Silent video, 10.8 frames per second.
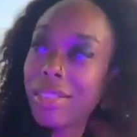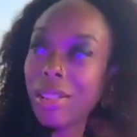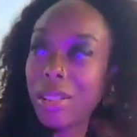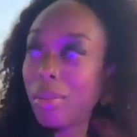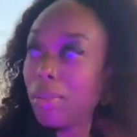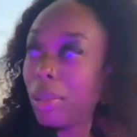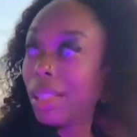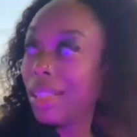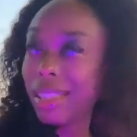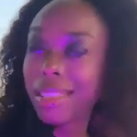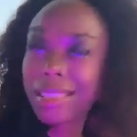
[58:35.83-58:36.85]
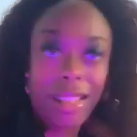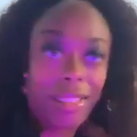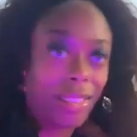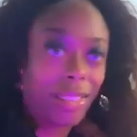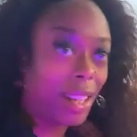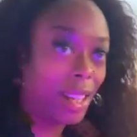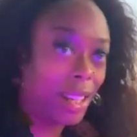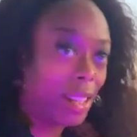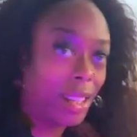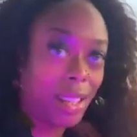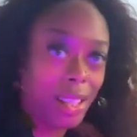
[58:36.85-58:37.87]
It shouldn't be such
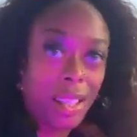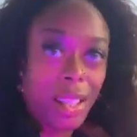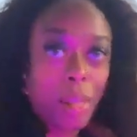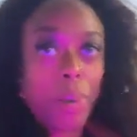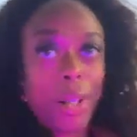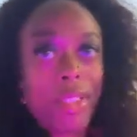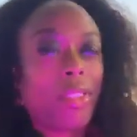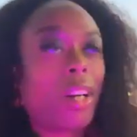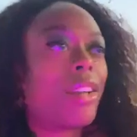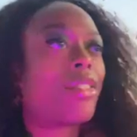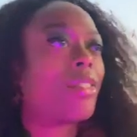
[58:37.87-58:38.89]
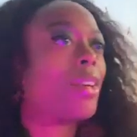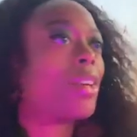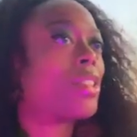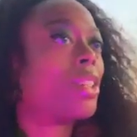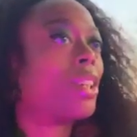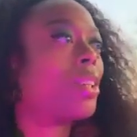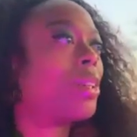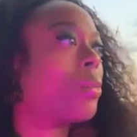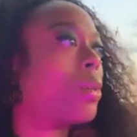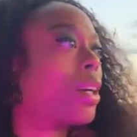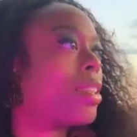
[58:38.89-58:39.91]
a point of controversy
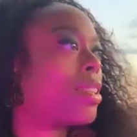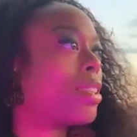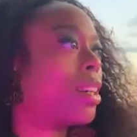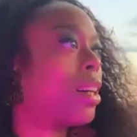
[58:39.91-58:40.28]
with